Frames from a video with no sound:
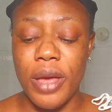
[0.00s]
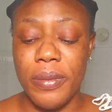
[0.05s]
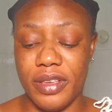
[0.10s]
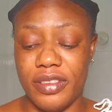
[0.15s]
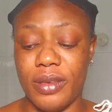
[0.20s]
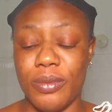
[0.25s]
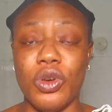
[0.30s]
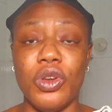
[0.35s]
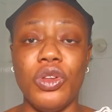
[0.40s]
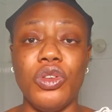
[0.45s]

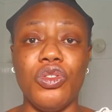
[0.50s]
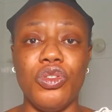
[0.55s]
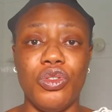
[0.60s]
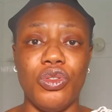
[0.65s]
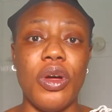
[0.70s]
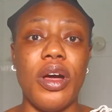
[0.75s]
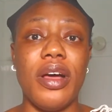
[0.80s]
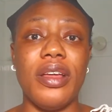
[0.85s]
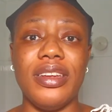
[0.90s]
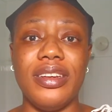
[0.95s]
because I'm going to
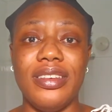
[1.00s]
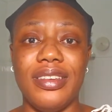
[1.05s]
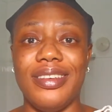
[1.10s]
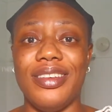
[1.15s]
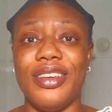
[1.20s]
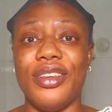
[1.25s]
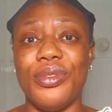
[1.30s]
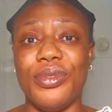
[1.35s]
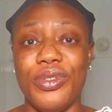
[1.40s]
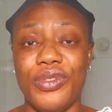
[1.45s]
do other
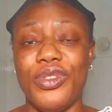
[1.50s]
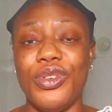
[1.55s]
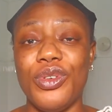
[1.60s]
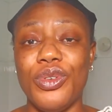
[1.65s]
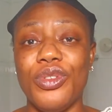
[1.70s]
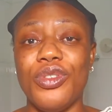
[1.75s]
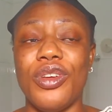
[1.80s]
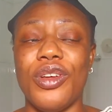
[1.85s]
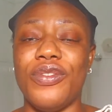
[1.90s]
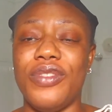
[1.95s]
detailed
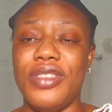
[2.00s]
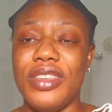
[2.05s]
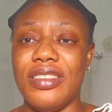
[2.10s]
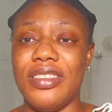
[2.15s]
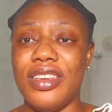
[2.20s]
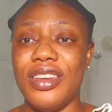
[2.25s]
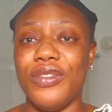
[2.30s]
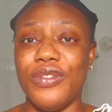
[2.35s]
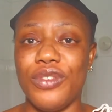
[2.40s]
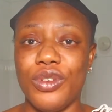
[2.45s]
reviews of this
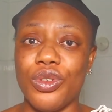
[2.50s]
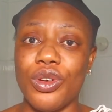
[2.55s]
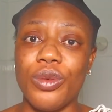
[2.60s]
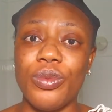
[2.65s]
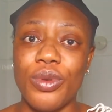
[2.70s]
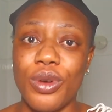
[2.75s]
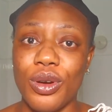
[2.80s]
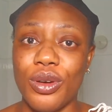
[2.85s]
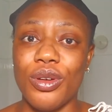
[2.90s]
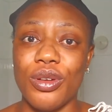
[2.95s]
individual
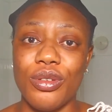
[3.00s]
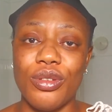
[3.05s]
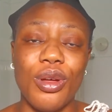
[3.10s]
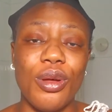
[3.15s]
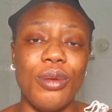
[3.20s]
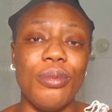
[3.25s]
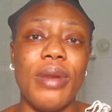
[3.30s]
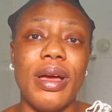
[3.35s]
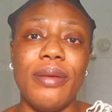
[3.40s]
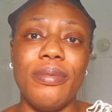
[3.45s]
product
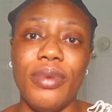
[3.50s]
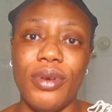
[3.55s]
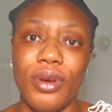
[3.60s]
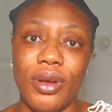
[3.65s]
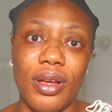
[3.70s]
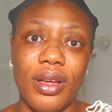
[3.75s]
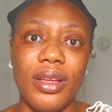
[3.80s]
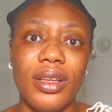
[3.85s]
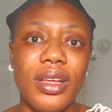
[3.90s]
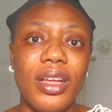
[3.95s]
on my
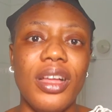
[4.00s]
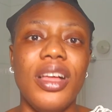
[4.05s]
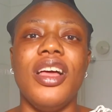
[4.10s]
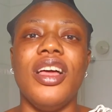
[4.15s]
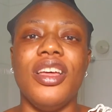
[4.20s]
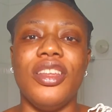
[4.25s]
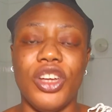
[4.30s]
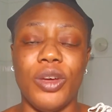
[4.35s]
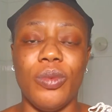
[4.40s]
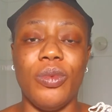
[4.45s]
blog,
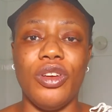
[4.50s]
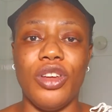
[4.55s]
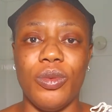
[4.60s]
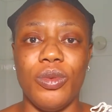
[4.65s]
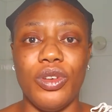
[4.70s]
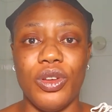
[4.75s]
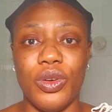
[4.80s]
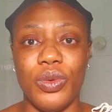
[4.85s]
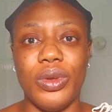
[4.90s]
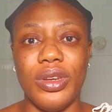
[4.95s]

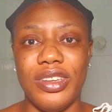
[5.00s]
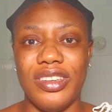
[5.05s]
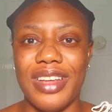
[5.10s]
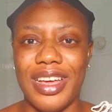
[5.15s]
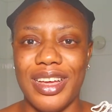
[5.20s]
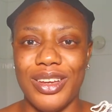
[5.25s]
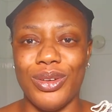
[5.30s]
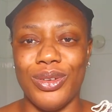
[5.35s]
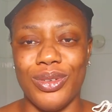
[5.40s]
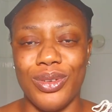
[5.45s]

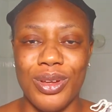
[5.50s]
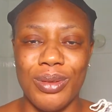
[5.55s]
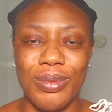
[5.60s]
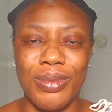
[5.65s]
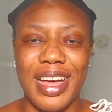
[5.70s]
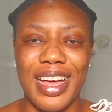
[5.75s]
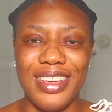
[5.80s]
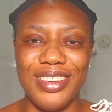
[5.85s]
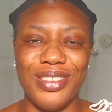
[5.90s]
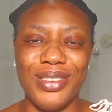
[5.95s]
www.winniestyle.com,
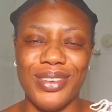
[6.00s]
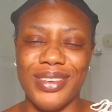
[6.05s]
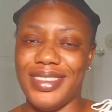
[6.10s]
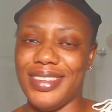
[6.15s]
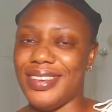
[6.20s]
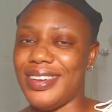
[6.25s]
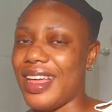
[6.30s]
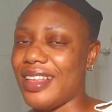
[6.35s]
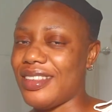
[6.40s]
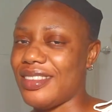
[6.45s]
guys. So
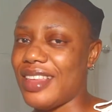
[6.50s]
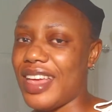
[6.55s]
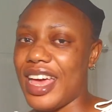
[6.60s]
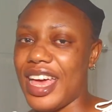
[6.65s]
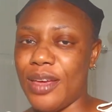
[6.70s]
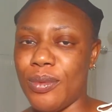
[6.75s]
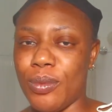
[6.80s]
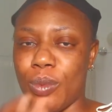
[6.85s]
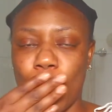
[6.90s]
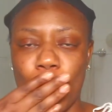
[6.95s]
till next
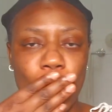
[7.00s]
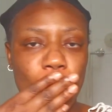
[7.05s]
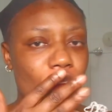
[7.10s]
time,